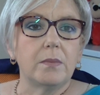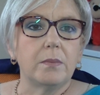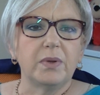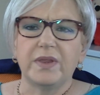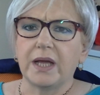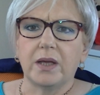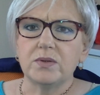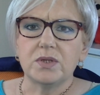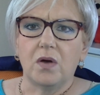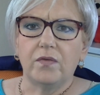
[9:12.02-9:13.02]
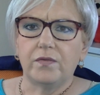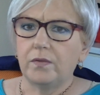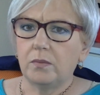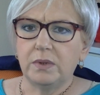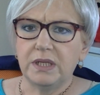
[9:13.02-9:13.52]
but that goes off
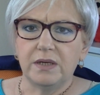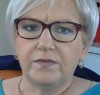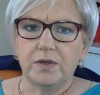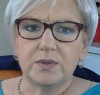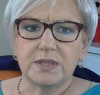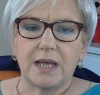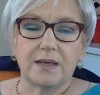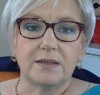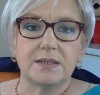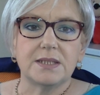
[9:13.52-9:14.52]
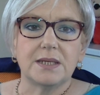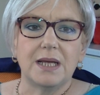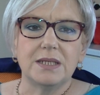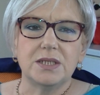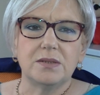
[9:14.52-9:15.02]
within a few seconds,
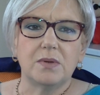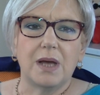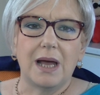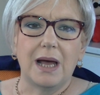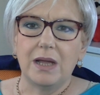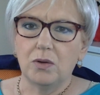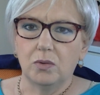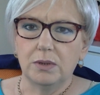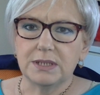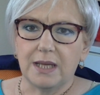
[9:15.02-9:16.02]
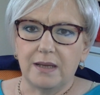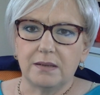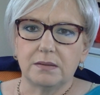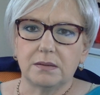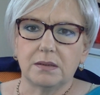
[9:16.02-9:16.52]
and I always
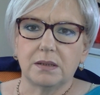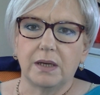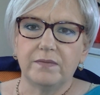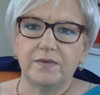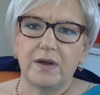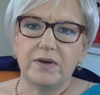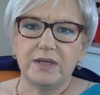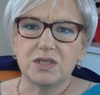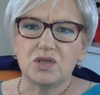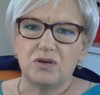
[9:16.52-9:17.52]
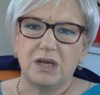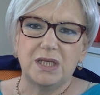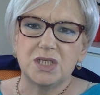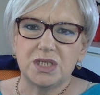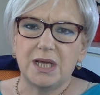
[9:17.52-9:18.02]
get a very
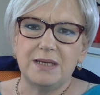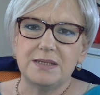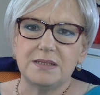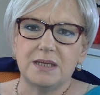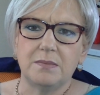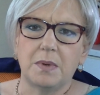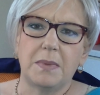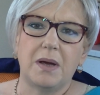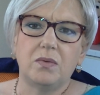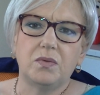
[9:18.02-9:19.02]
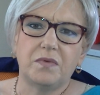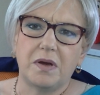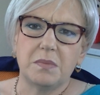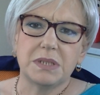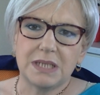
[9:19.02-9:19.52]
strange taste in my mouth,
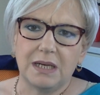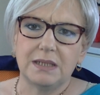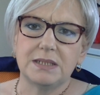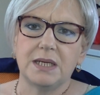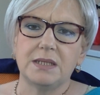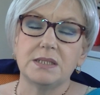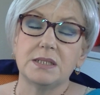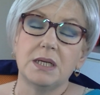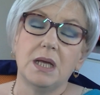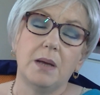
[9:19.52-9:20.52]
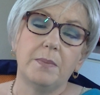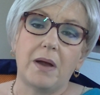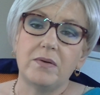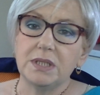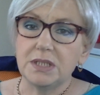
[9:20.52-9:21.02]
very metallic taste.
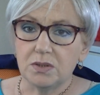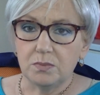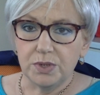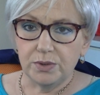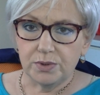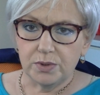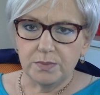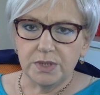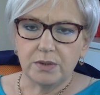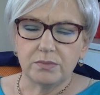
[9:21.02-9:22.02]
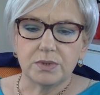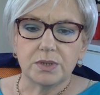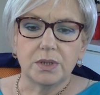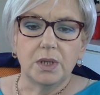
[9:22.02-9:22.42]
Apparently some do, some don't,